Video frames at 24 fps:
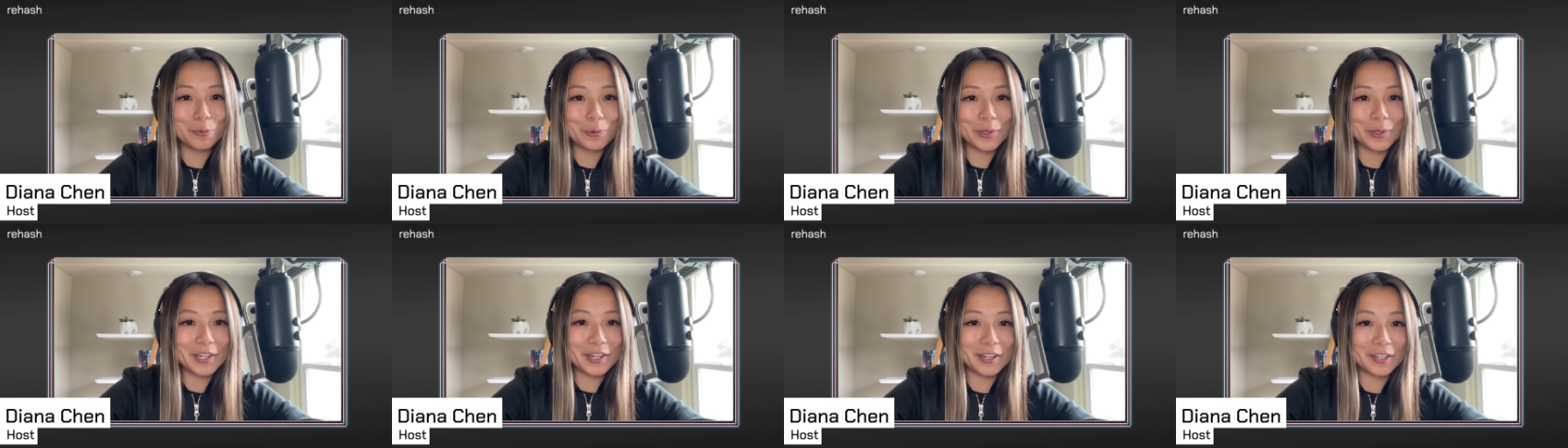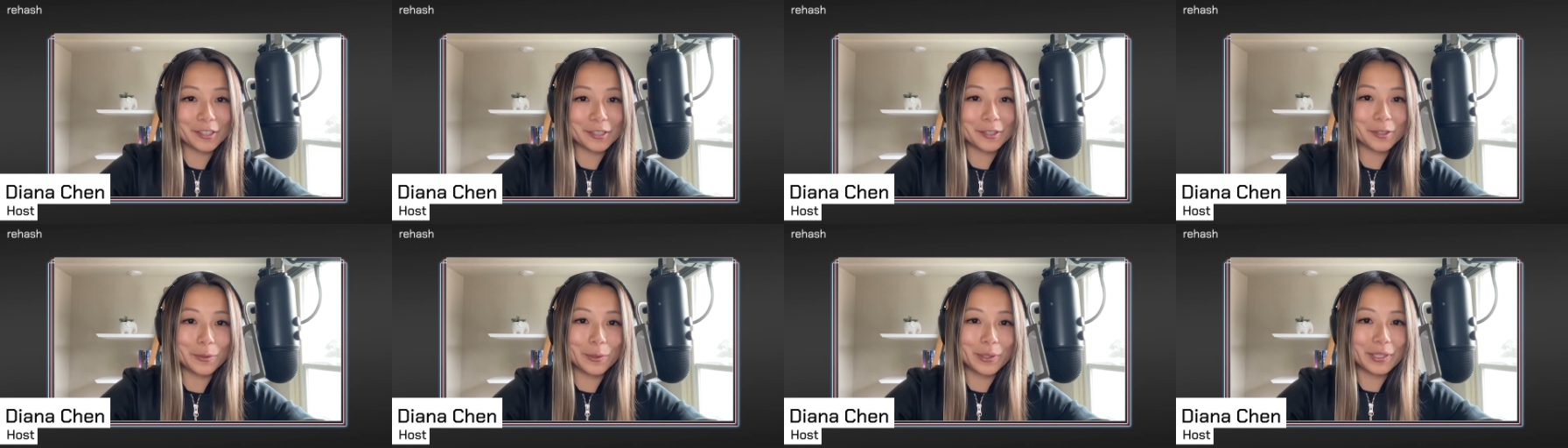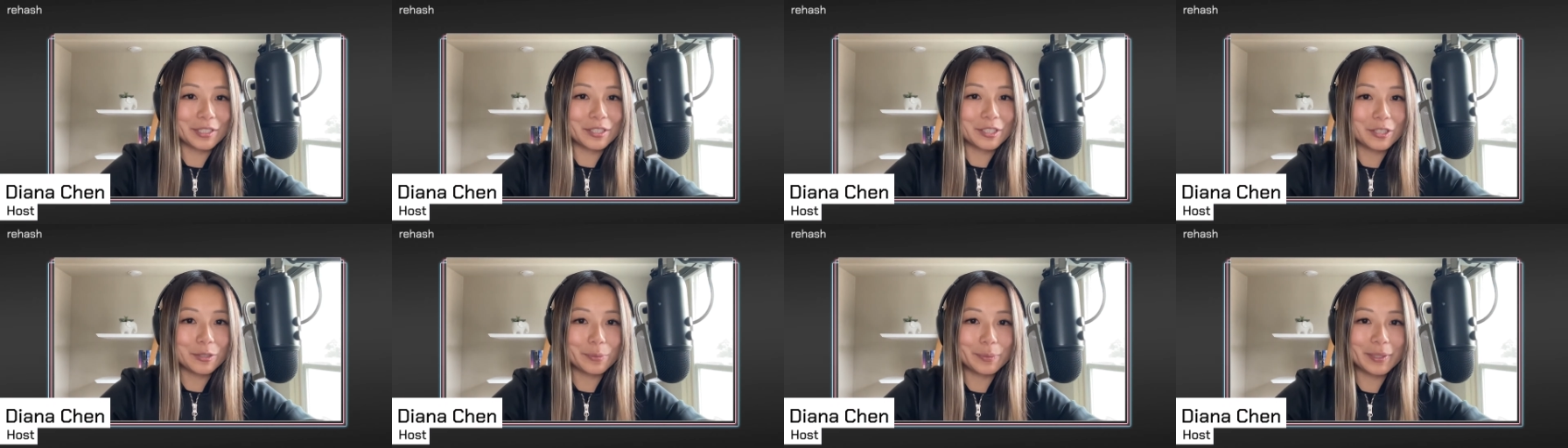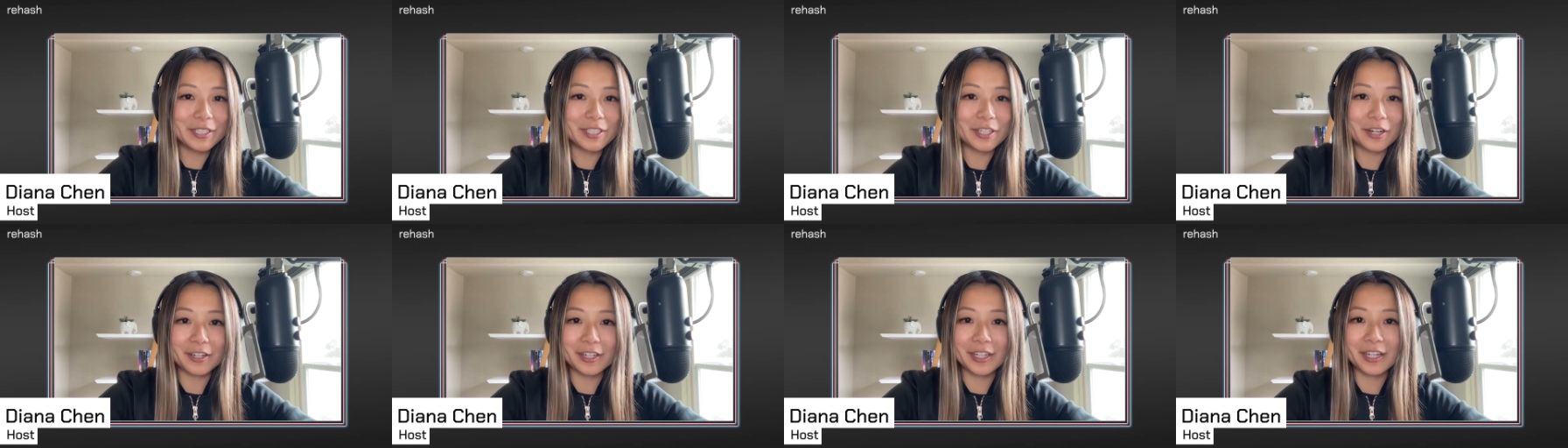we are going to be
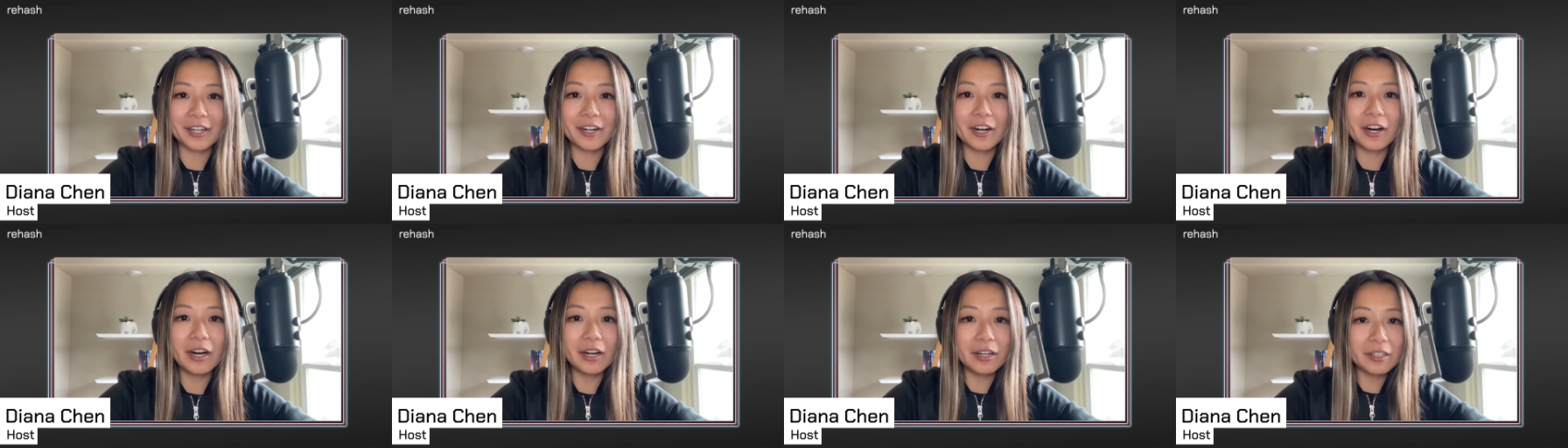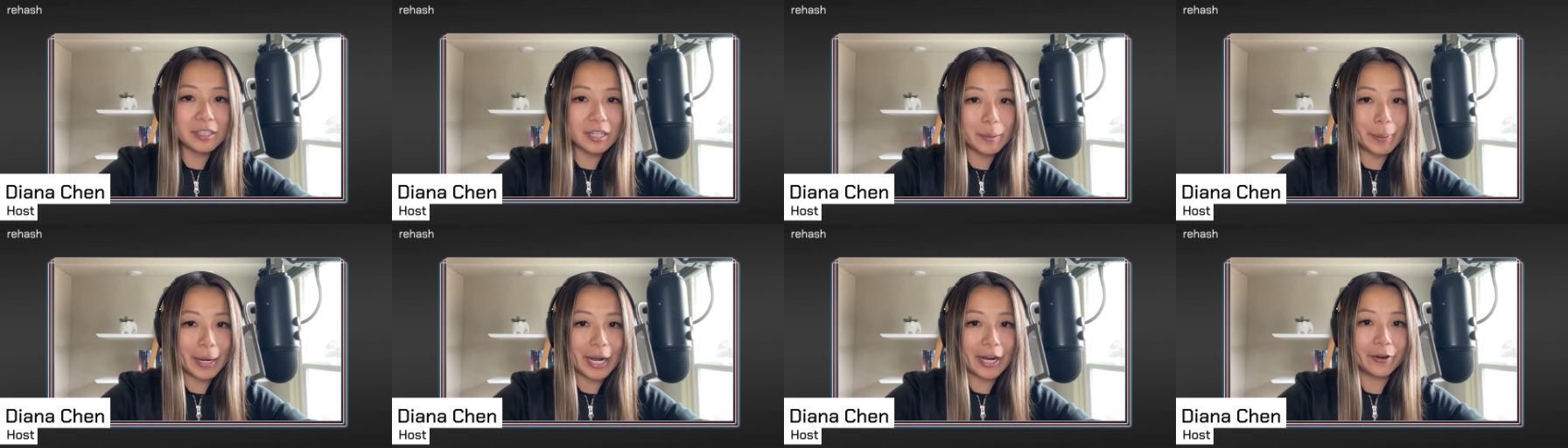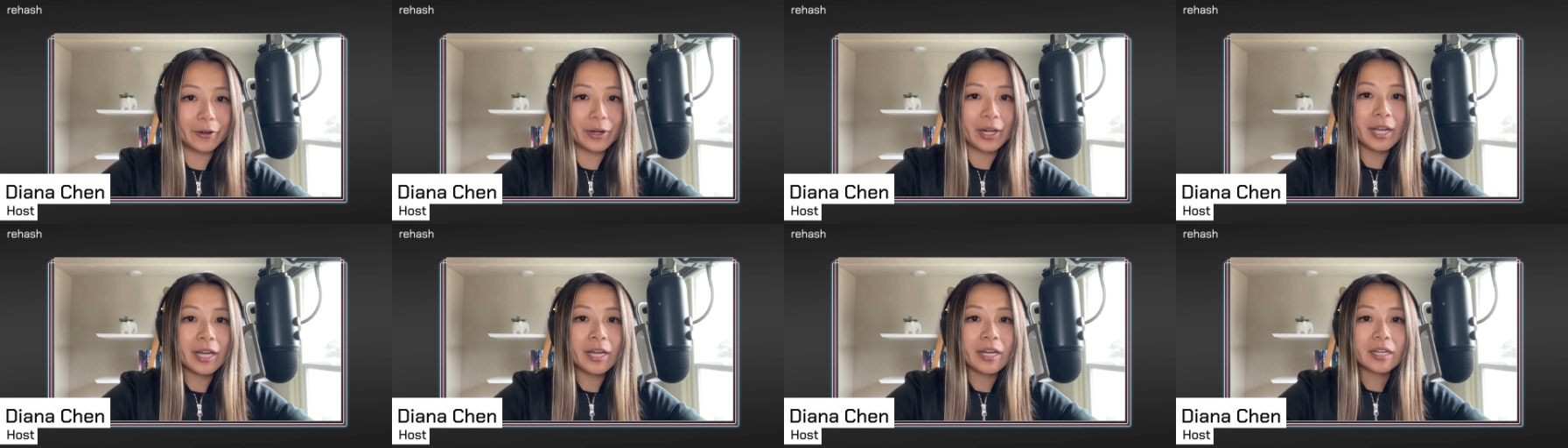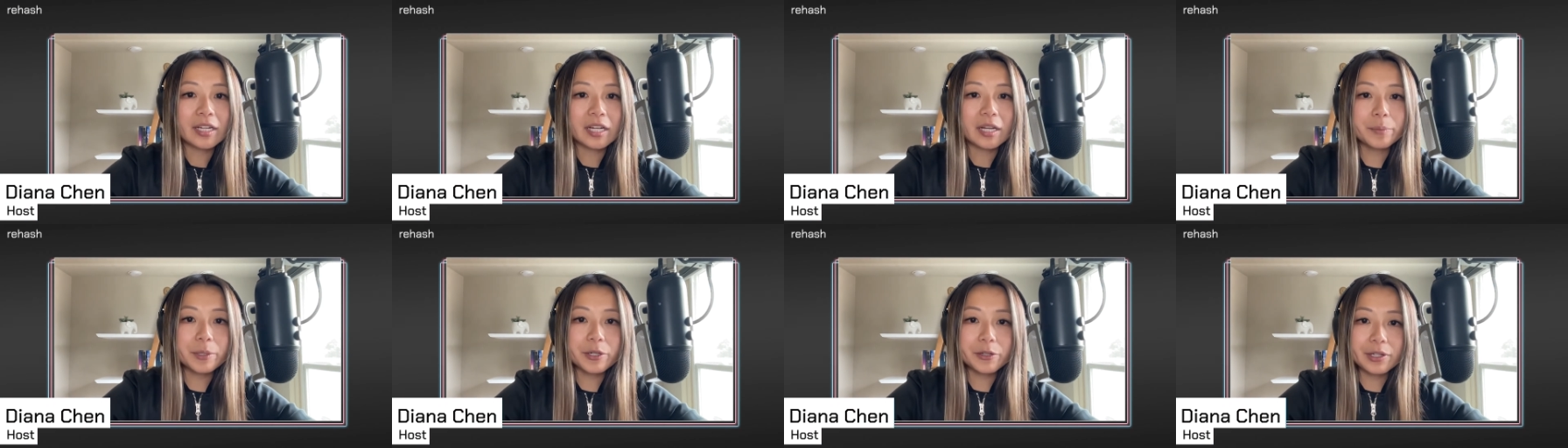talking all about
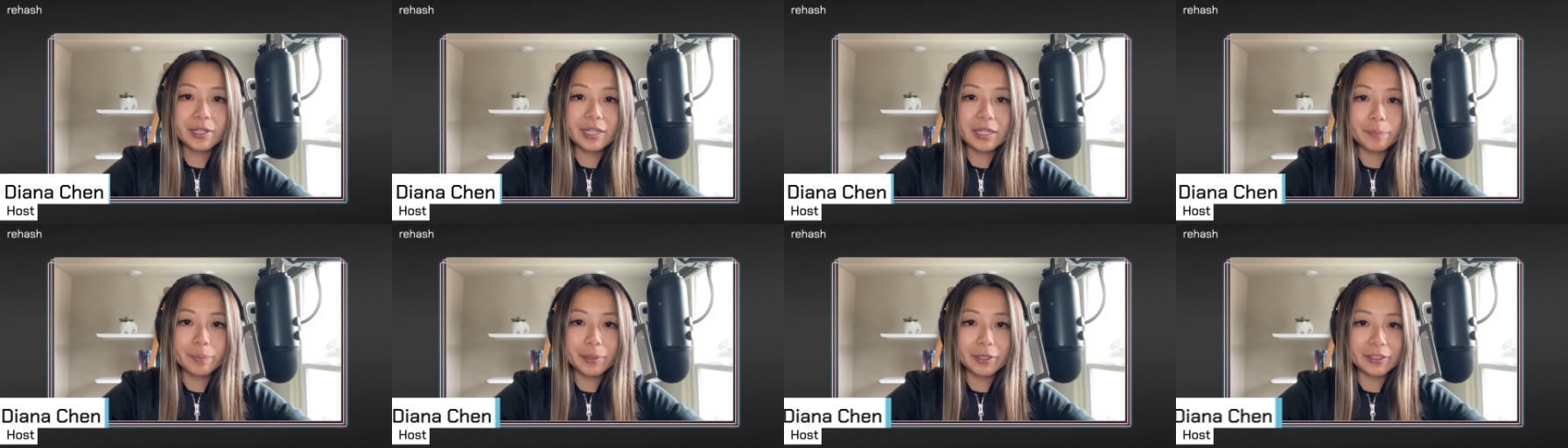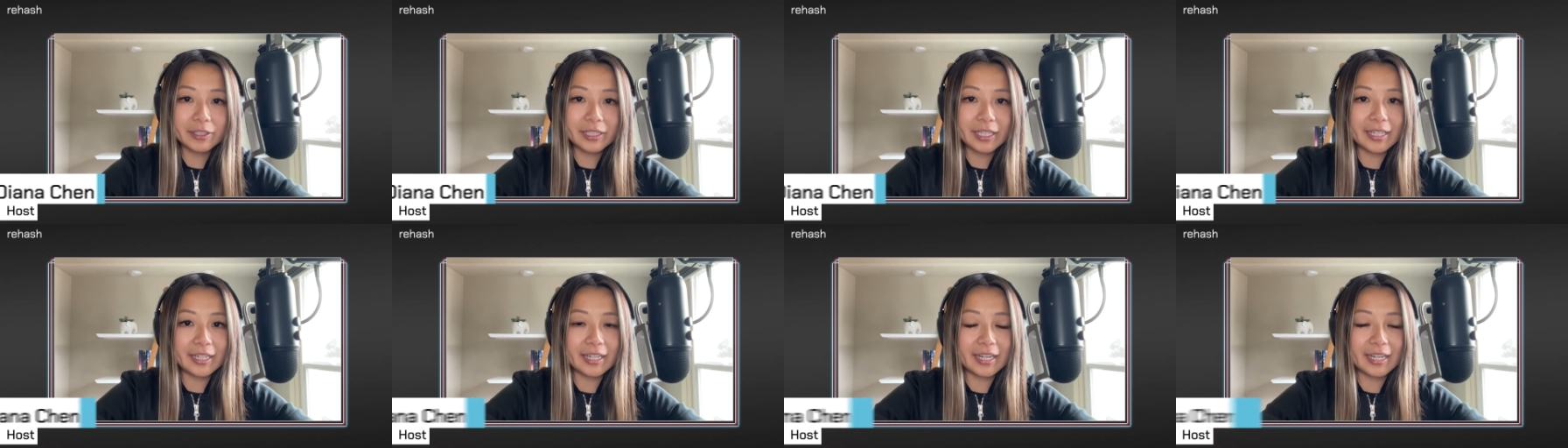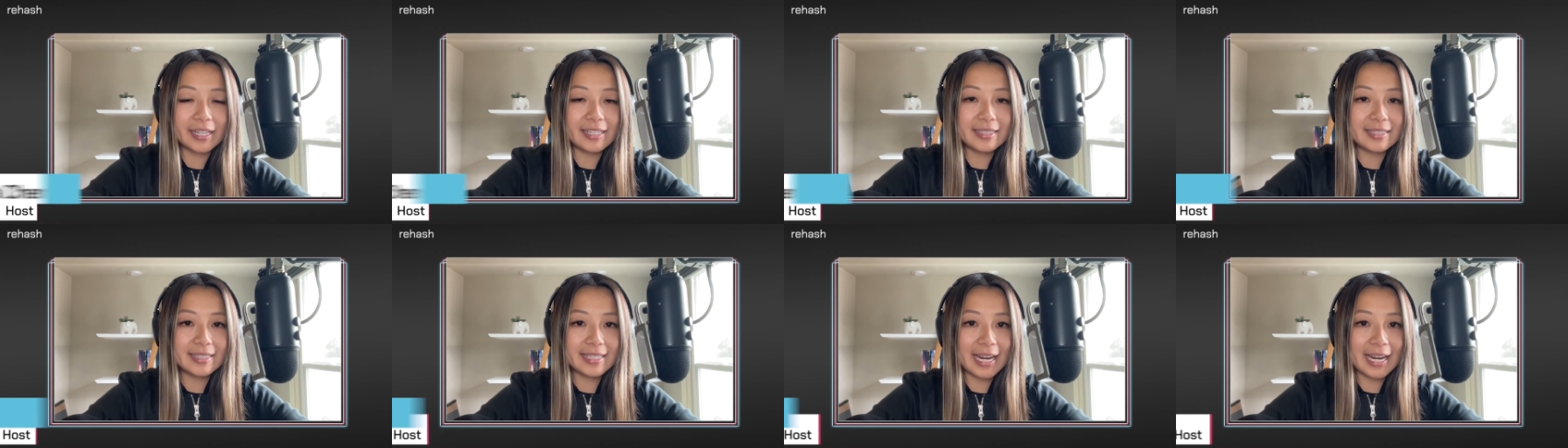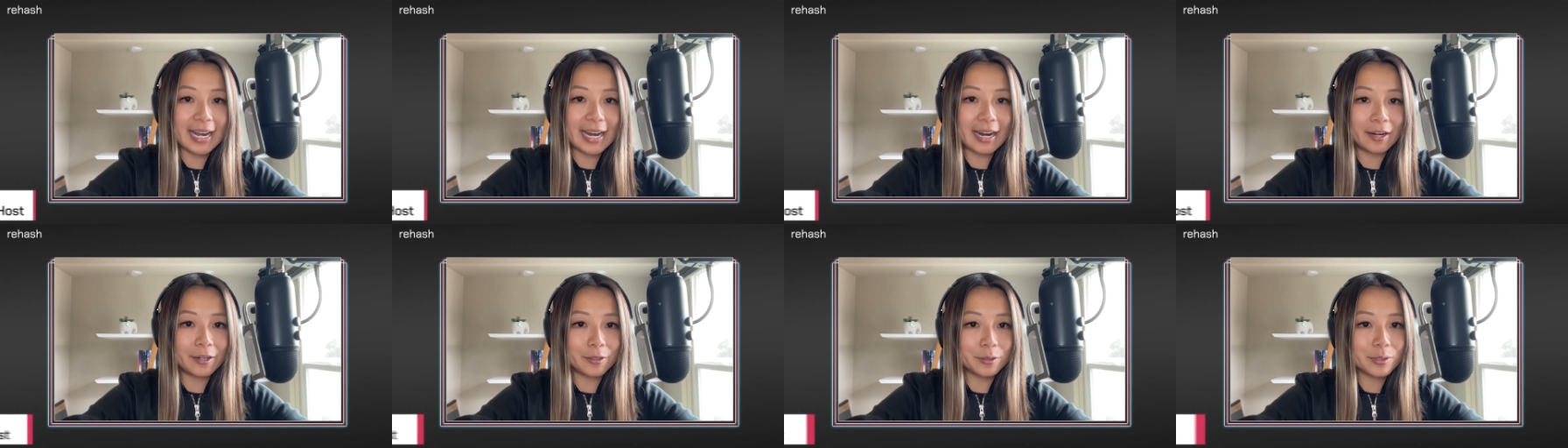community building and
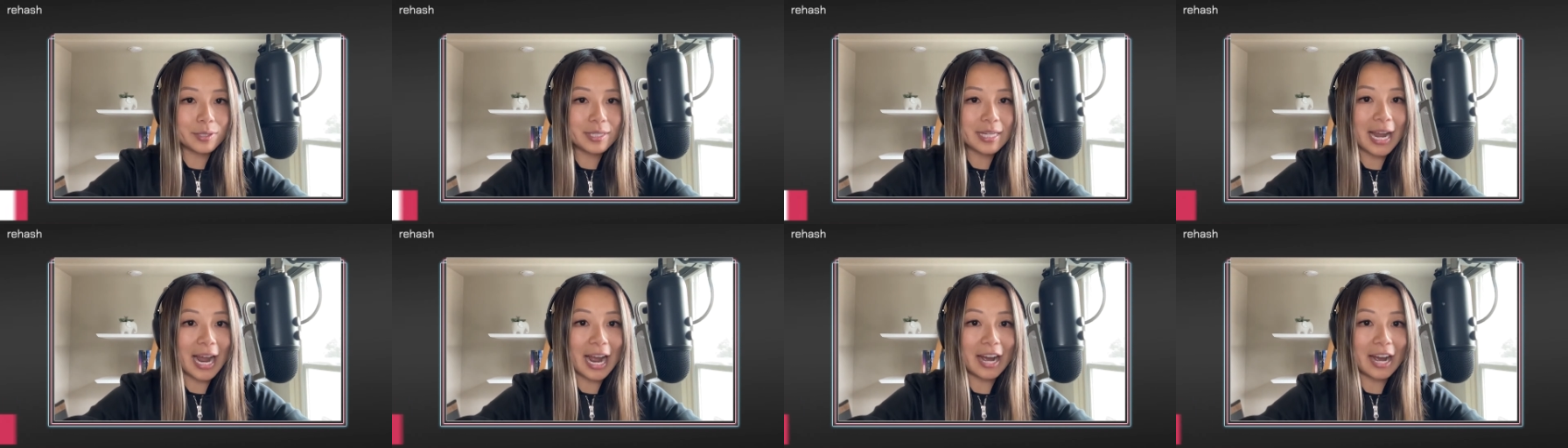DAOs,